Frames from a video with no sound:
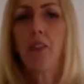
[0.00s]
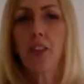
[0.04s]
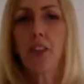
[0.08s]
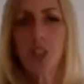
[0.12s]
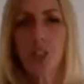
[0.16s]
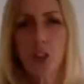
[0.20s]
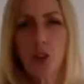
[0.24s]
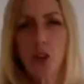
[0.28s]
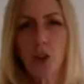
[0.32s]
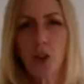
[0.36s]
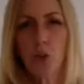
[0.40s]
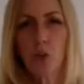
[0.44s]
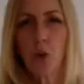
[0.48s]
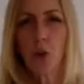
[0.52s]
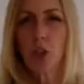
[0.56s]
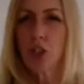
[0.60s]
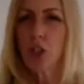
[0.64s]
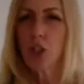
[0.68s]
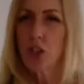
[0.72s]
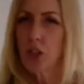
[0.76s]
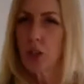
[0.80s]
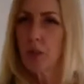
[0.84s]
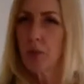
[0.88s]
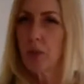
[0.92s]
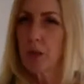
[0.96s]
The short one
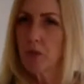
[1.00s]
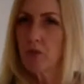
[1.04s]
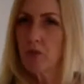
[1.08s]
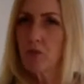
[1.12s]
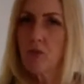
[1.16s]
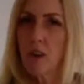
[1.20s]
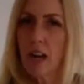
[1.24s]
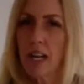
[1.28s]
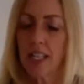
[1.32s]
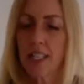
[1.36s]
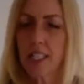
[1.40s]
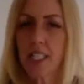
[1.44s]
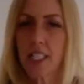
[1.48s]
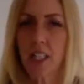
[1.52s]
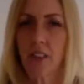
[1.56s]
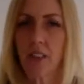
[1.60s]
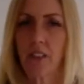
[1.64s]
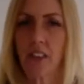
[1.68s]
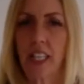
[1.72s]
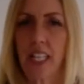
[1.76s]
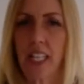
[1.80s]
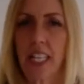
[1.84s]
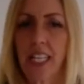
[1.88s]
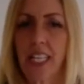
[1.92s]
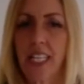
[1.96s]
should be
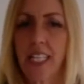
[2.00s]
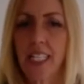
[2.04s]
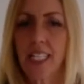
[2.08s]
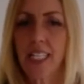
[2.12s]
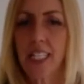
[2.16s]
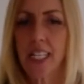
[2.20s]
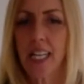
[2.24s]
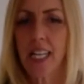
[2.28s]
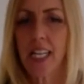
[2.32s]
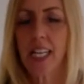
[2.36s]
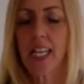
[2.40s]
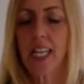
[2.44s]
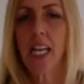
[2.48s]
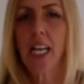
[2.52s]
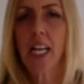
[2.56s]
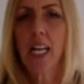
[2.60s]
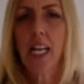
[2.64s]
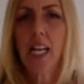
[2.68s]
relatively easy,